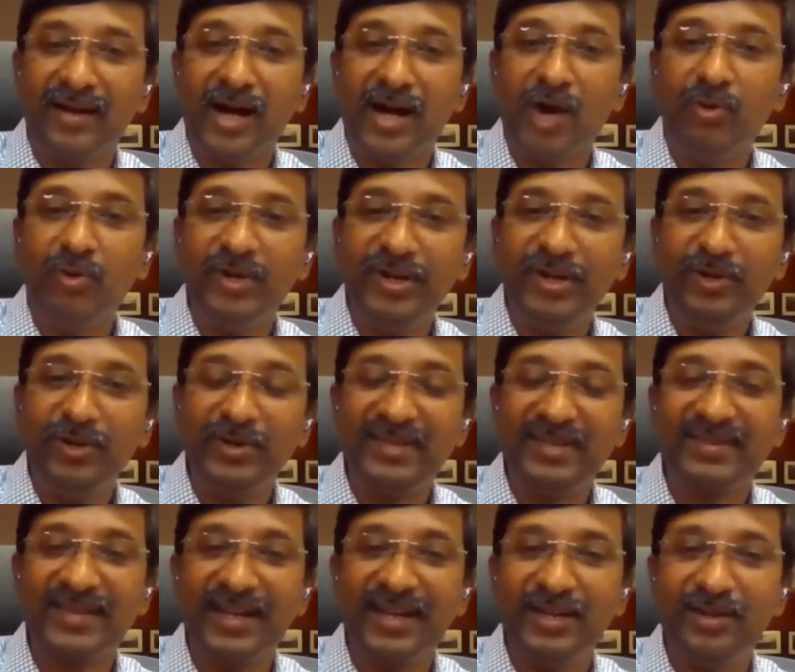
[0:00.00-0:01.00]
How did you
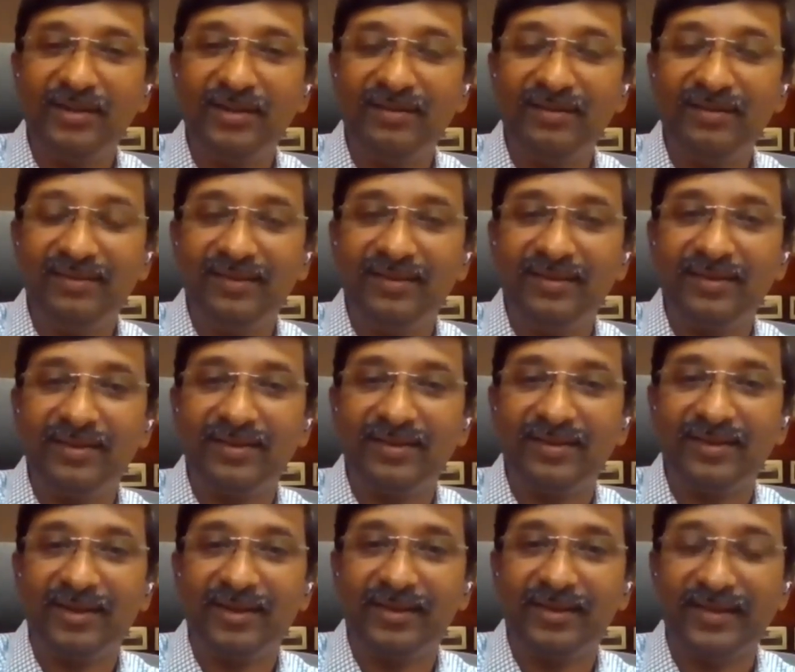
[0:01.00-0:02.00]
decide
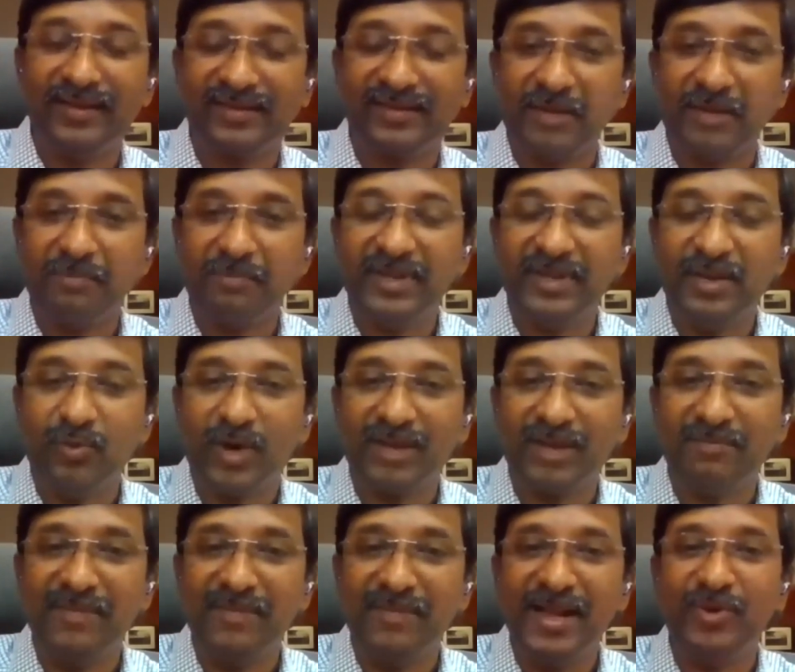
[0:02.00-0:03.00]
on this company?
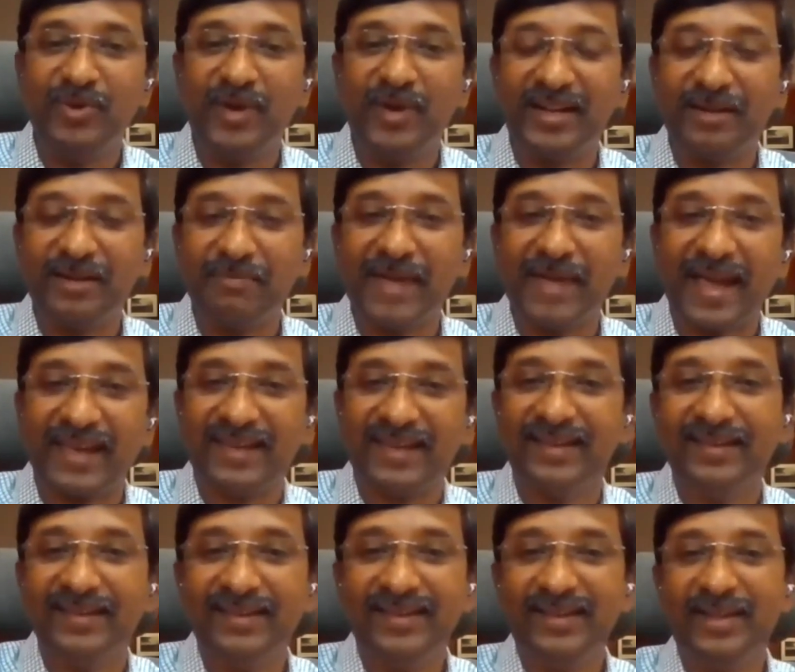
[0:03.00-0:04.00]
What made you get it back
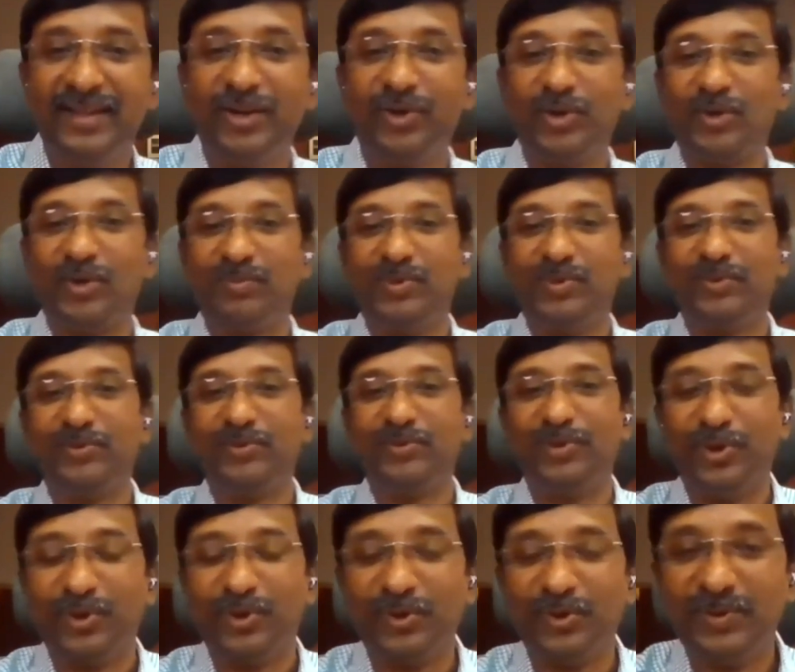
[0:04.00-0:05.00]
into your
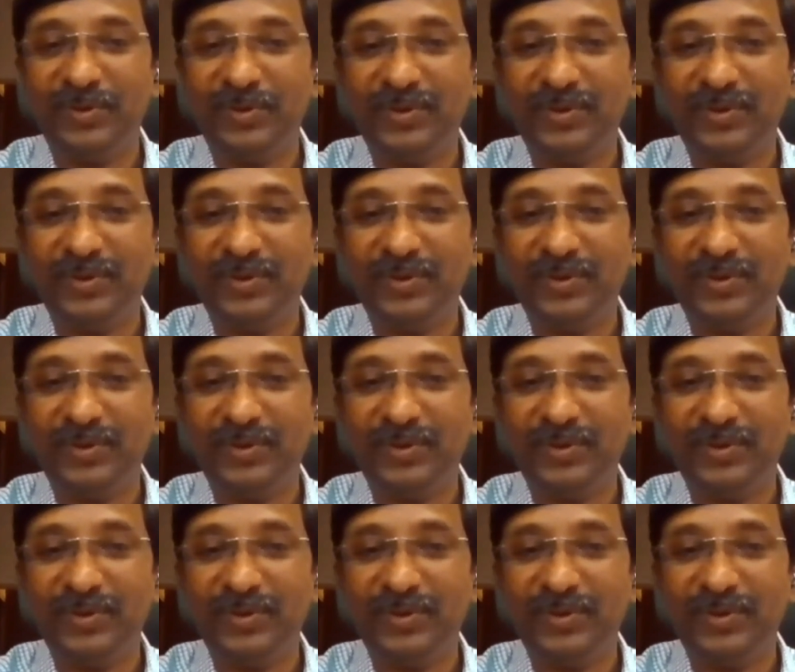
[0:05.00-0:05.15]
portfolio?